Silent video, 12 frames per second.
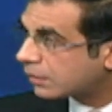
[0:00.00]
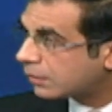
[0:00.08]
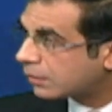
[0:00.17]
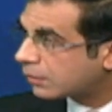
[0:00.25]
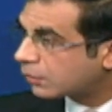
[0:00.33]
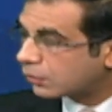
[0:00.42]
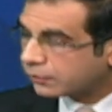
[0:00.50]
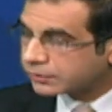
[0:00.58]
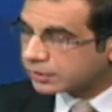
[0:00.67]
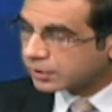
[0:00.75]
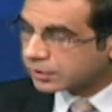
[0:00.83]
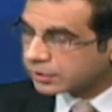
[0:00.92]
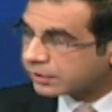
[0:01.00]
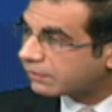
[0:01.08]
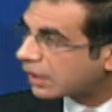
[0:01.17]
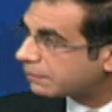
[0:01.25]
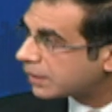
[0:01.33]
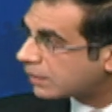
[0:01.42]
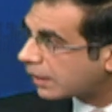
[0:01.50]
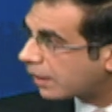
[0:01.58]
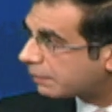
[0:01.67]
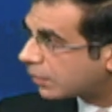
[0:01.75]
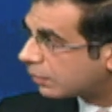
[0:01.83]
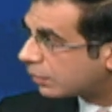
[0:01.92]
of the development that happened in the
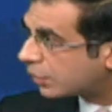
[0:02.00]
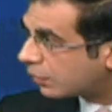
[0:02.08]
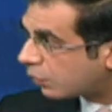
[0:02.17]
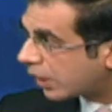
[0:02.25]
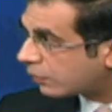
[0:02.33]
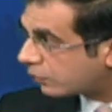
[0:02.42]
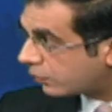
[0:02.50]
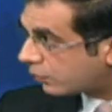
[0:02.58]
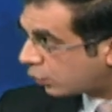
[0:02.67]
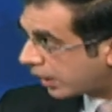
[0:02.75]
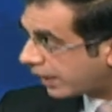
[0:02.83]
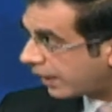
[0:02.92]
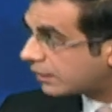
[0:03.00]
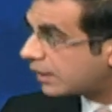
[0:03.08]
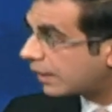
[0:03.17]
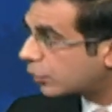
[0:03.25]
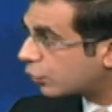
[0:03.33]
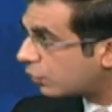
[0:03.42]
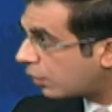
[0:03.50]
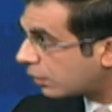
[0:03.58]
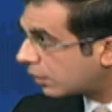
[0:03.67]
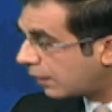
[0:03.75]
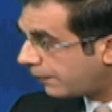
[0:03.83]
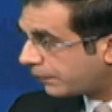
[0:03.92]
developed world, and that's not
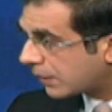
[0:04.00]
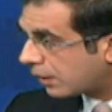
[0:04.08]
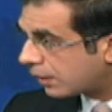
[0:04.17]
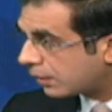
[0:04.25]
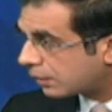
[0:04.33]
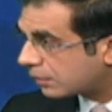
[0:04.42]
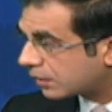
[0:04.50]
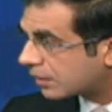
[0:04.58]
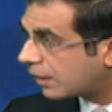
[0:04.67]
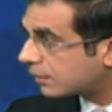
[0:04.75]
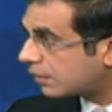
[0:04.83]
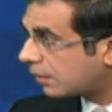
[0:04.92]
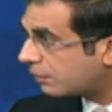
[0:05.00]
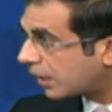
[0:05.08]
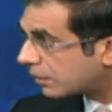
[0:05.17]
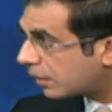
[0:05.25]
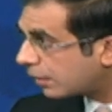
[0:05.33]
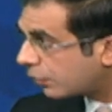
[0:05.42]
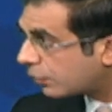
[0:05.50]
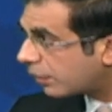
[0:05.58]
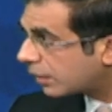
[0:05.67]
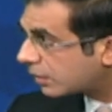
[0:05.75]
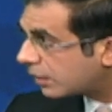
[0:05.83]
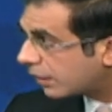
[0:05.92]
the stance that Pakistani authorities take
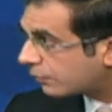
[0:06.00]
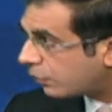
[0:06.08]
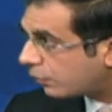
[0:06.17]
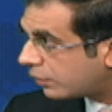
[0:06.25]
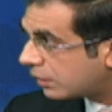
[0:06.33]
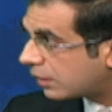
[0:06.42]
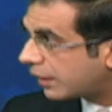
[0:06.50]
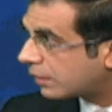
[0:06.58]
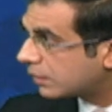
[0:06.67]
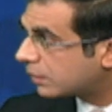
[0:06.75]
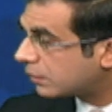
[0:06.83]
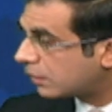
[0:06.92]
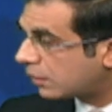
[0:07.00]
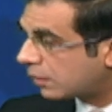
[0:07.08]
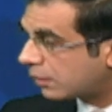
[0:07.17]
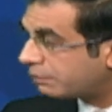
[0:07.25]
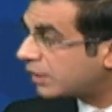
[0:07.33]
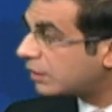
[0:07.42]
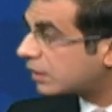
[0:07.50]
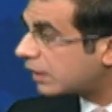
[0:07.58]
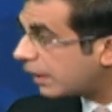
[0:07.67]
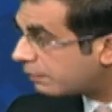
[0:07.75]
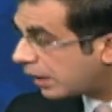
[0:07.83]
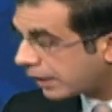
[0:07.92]
forward. It is been said by
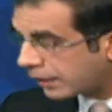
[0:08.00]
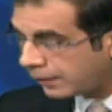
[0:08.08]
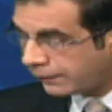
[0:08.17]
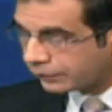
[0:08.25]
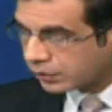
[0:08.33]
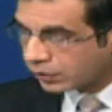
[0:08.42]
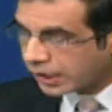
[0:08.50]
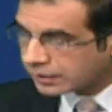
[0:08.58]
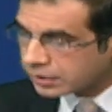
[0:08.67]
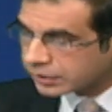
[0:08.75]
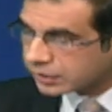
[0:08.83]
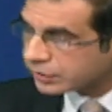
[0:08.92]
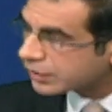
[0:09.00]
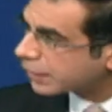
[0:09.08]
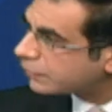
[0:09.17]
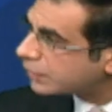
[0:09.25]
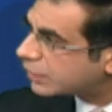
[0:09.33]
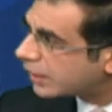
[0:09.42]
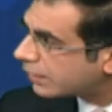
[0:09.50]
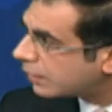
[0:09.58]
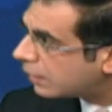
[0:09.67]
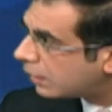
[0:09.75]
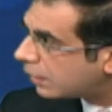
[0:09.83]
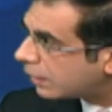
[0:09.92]
the United Nations Secretary General
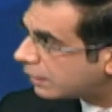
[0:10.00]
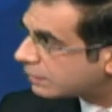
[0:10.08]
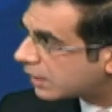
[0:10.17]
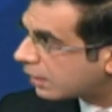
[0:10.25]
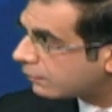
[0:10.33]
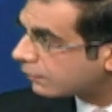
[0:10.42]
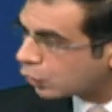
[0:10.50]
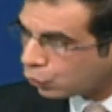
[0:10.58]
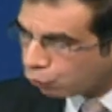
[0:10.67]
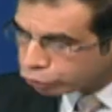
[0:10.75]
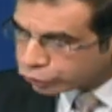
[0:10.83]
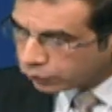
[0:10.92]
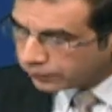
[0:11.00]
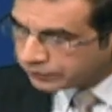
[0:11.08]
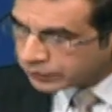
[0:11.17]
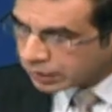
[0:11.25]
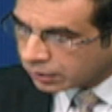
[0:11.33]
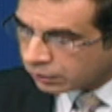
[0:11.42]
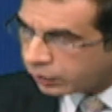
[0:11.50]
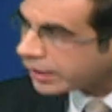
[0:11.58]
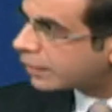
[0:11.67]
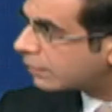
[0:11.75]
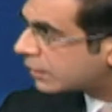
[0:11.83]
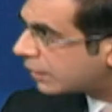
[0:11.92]
himself also while he was
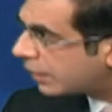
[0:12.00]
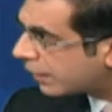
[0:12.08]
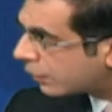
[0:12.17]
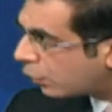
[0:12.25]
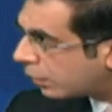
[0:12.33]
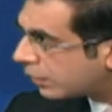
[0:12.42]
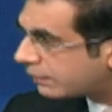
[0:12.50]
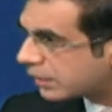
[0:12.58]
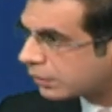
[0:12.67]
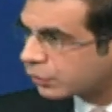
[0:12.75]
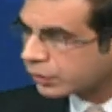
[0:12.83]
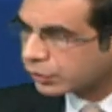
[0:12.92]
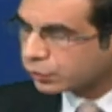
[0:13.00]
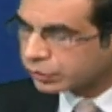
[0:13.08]
here on the visit during those